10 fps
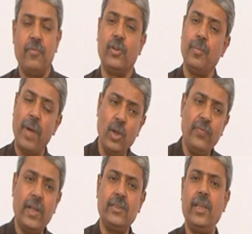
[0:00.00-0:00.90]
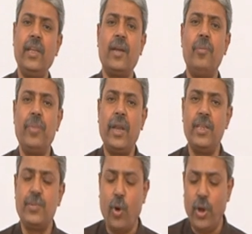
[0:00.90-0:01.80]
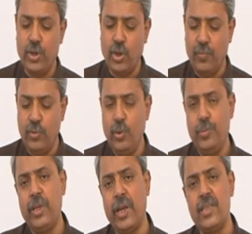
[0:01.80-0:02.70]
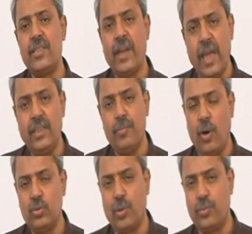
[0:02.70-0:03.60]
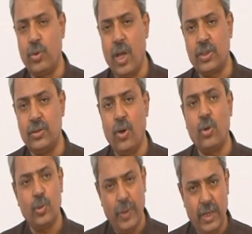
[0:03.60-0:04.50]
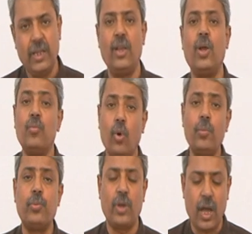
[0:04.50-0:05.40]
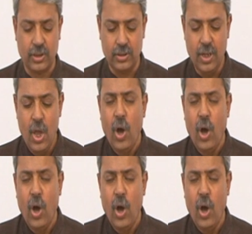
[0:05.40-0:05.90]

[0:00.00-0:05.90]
For the manufacturing company's point of view, if there is right amount of production, automatically or more production,